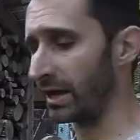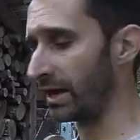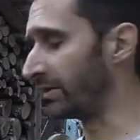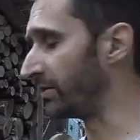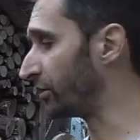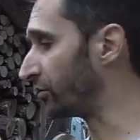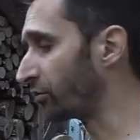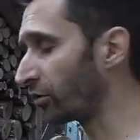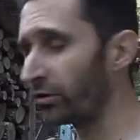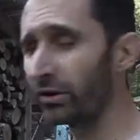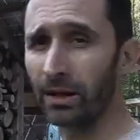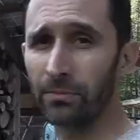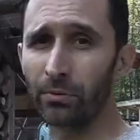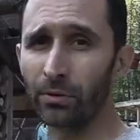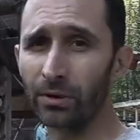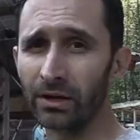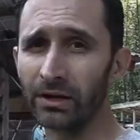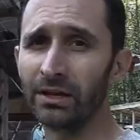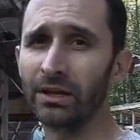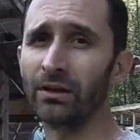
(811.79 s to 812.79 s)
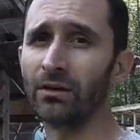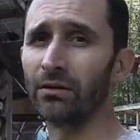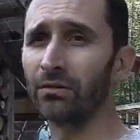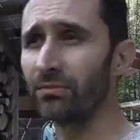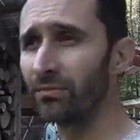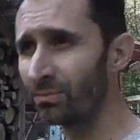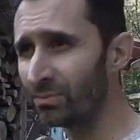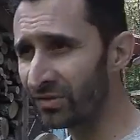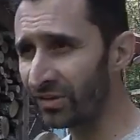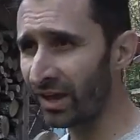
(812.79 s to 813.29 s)
And the dirt I put in here,
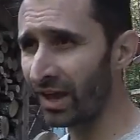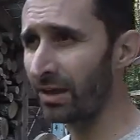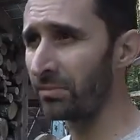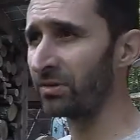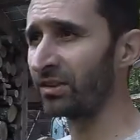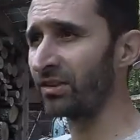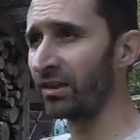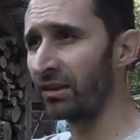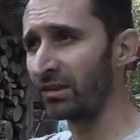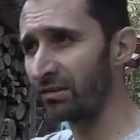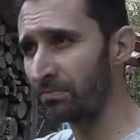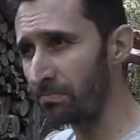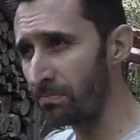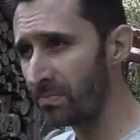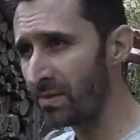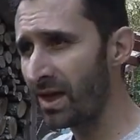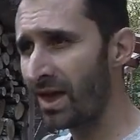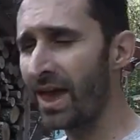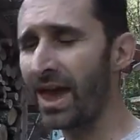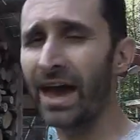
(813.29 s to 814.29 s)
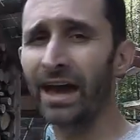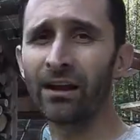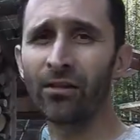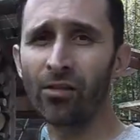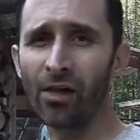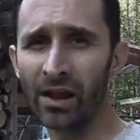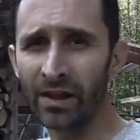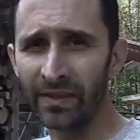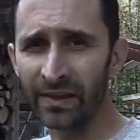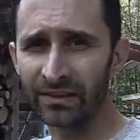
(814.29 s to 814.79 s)
same. It's, it's had a
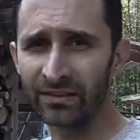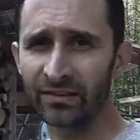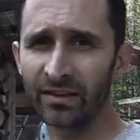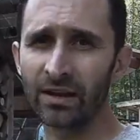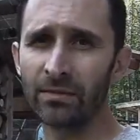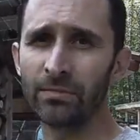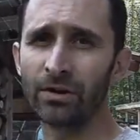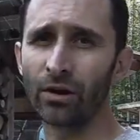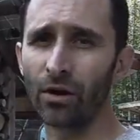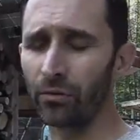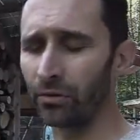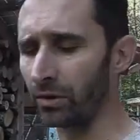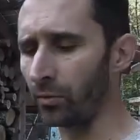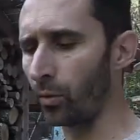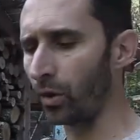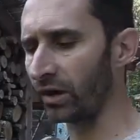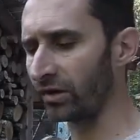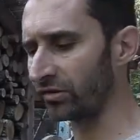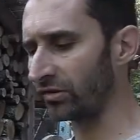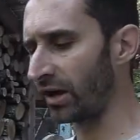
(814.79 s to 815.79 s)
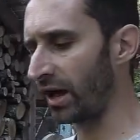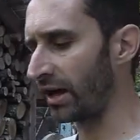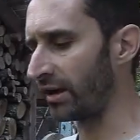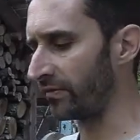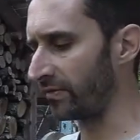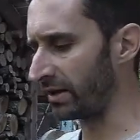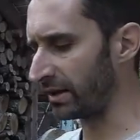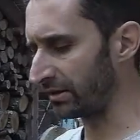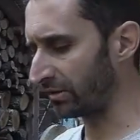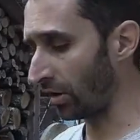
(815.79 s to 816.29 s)
lot of that sediment already washed out of it.